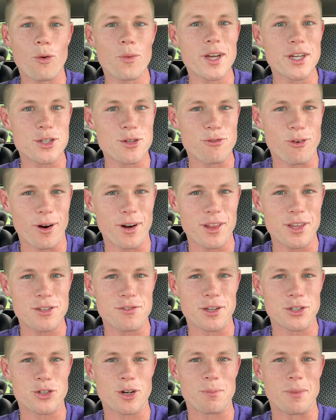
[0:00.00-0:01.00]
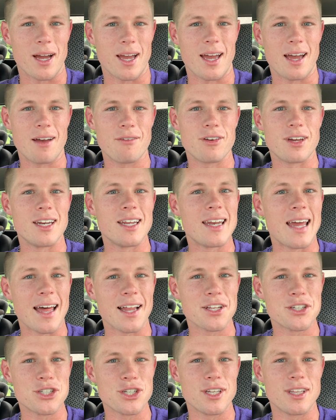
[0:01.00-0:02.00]
we get too far into this field trip, I have an
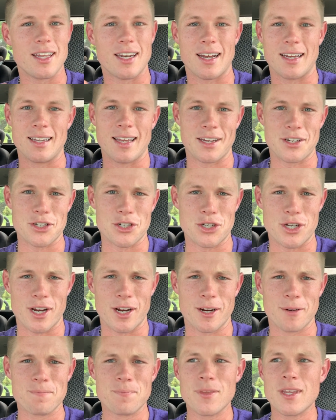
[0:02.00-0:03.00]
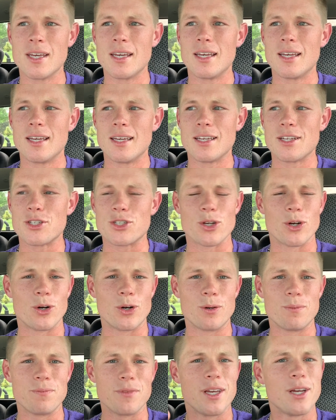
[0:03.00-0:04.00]
analogy that I'd like to share.
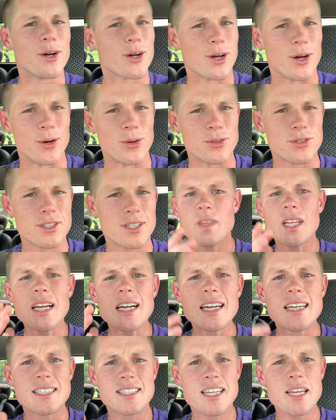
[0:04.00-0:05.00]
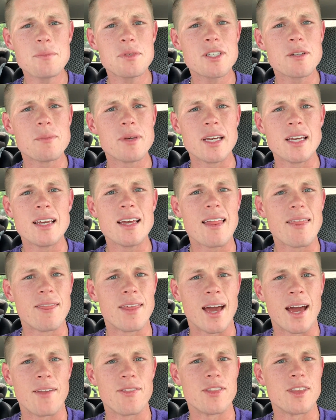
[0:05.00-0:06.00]
So here goes. It seems to me
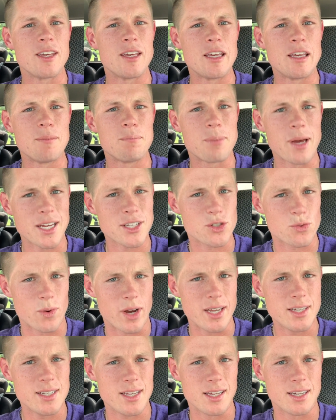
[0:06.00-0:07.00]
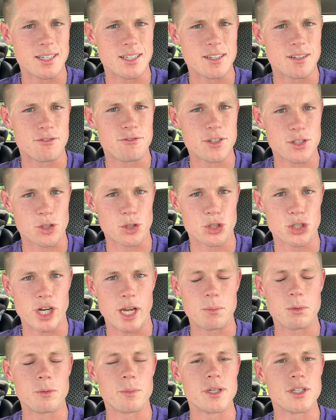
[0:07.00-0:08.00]
that the best way to get into physical
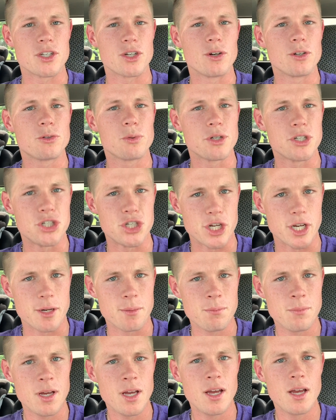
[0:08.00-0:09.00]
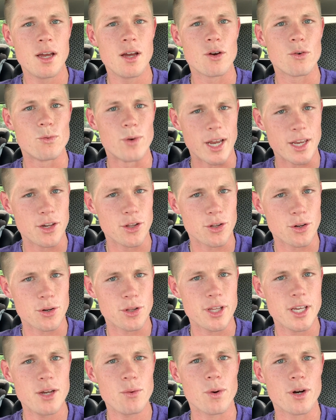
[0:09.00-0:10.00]
shape would be to go to a gym
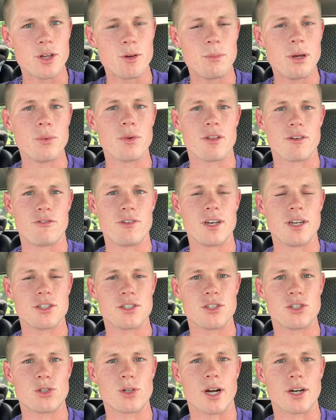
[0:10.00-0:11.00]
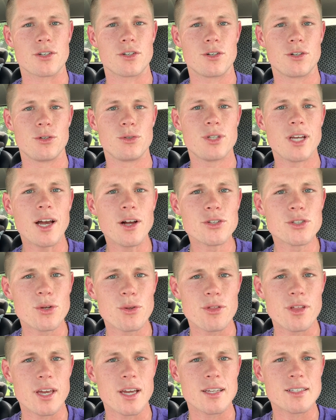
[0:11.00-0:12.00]
regularly, where you meet with a fitness instructor who tells you
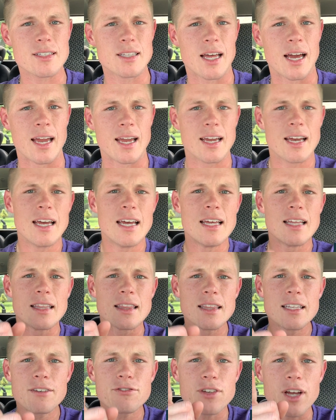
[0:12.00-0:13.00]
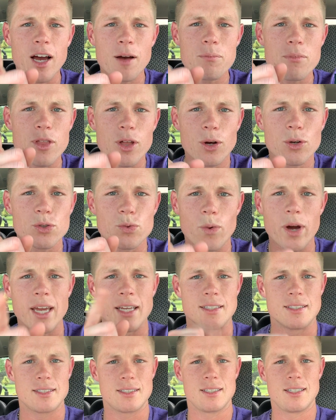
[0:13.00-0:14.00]
things like, lift up those
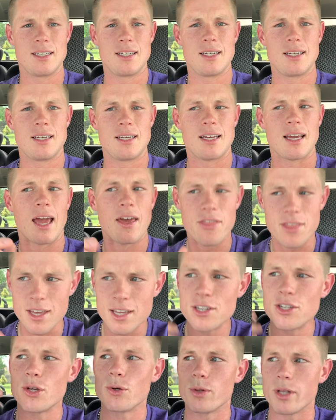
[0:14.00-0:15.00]
weights, and then you